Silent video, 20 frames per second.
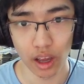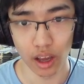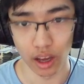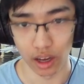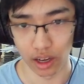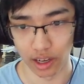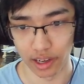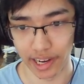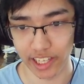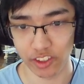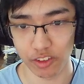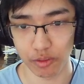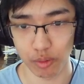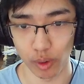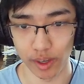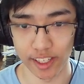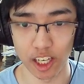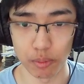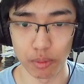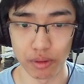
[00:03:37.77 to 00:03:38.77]
As we
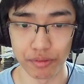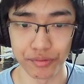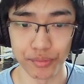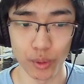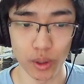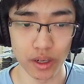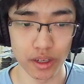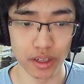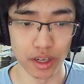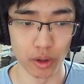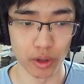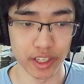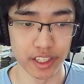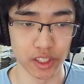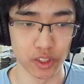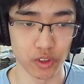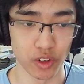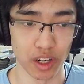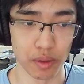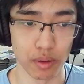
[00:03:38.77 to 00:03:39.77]
pointed out before,
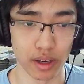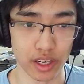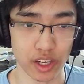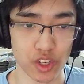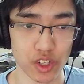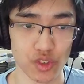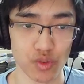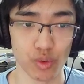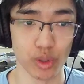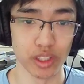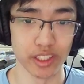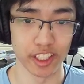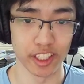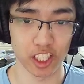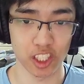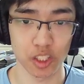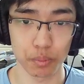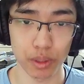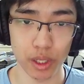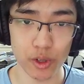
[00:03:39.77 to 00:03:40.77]
Nokia Greymon is really
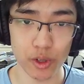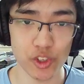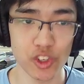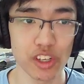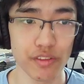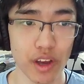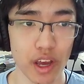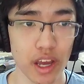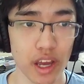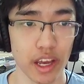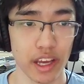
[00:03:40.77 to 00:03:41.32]
explosive.